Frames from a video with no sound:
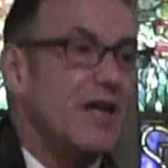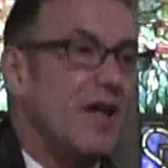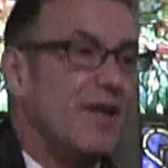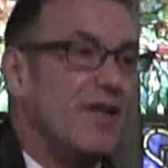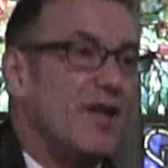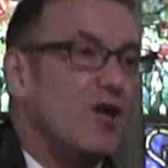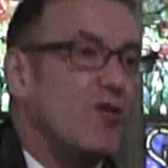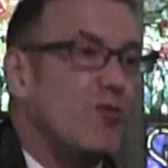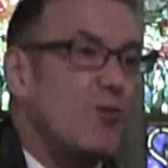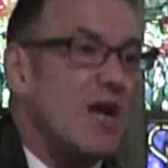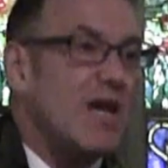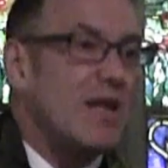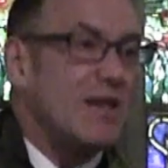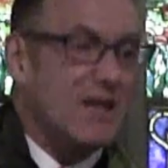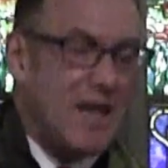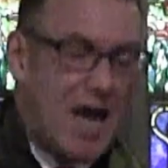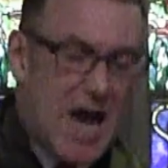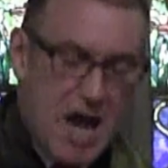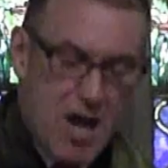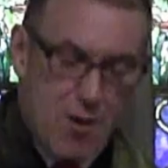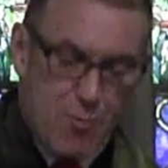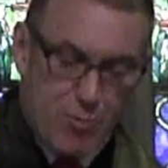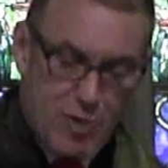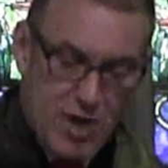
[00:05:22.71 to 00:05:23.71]
and the great
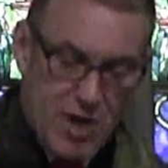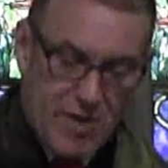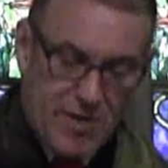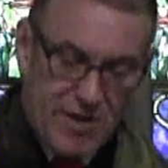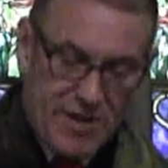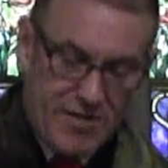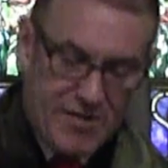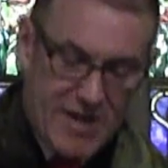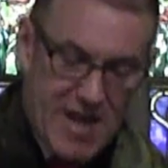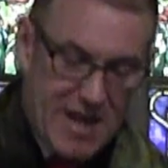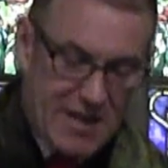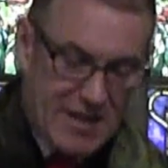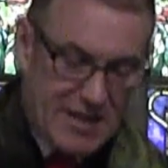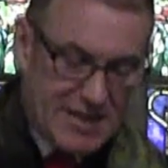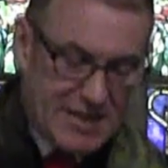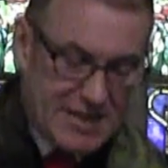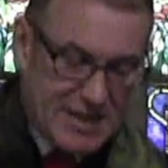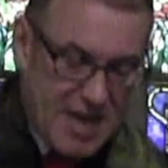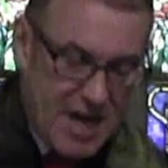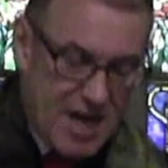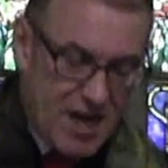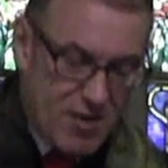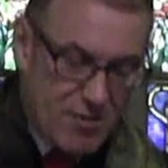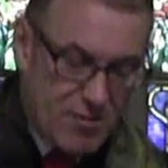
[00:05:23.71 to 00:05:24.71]
library of
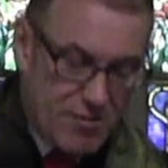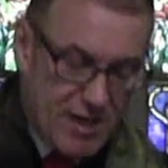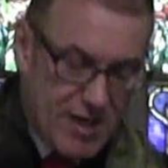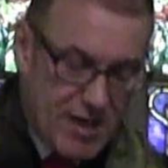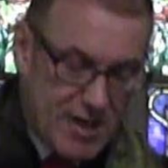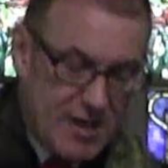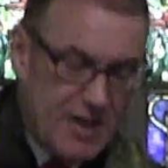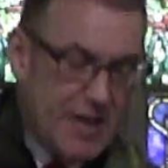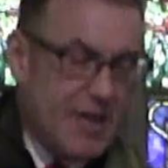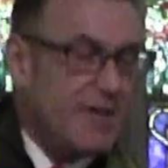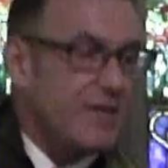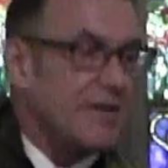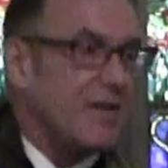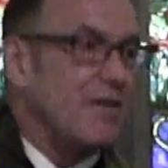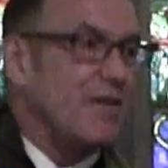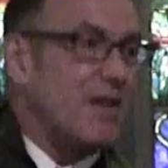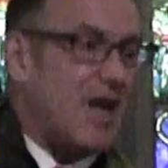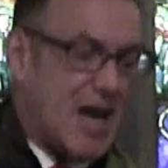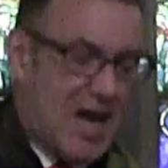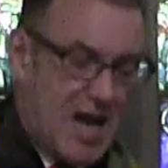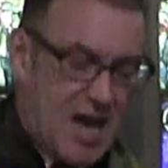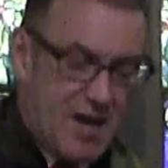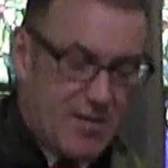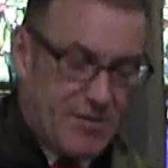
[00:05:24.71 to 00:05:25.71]
Alexandria, the
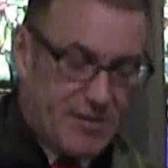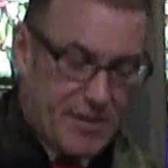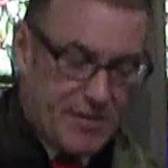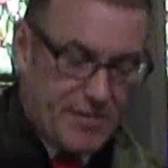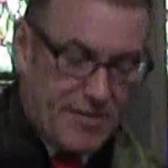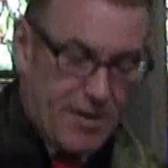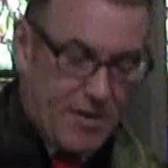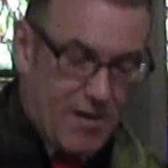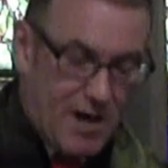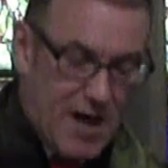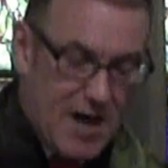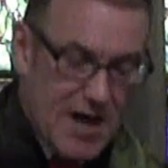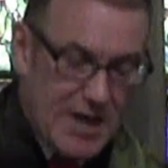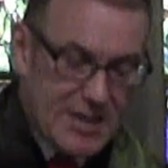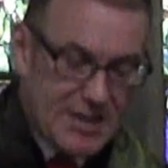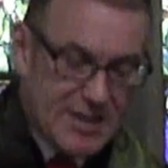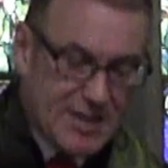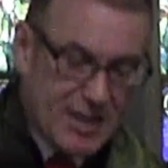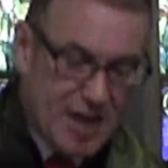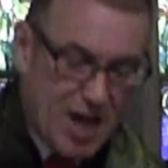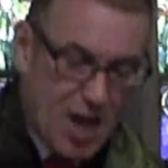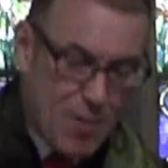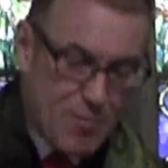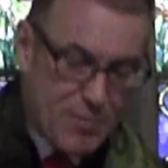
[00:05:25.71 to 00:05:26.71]
lives of
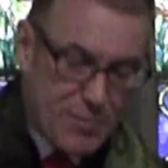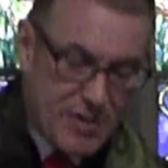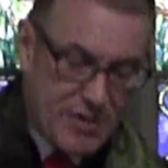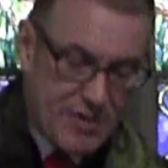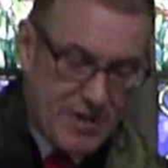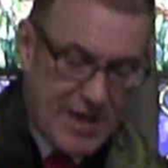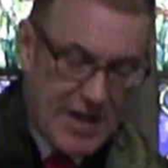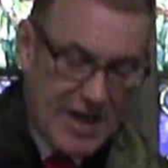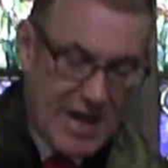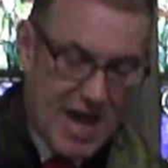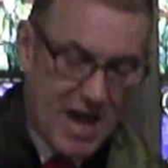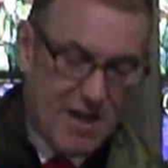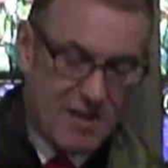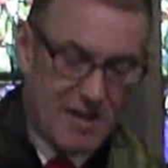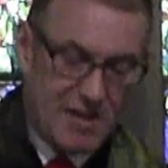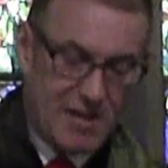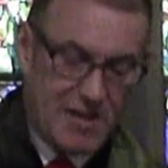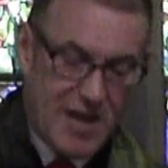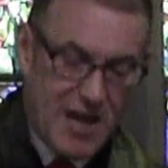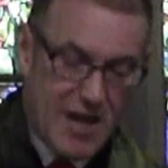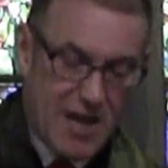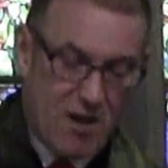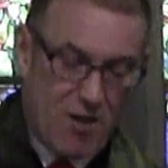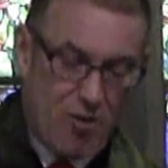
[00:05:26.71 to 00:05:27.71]
Johannes Kepler and
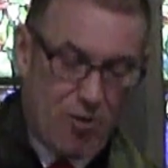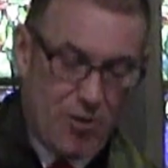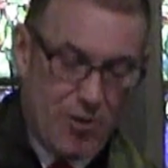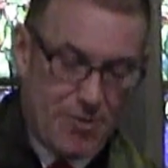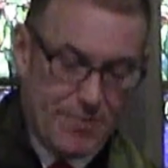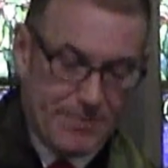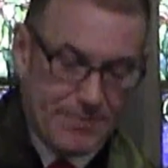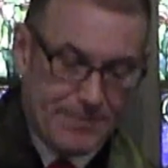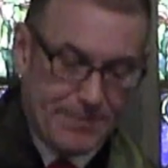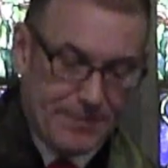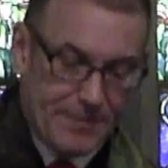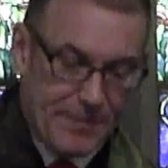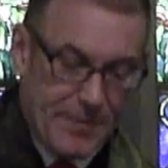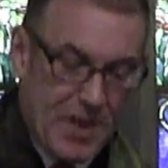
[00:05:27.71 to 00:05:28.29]
Galileo,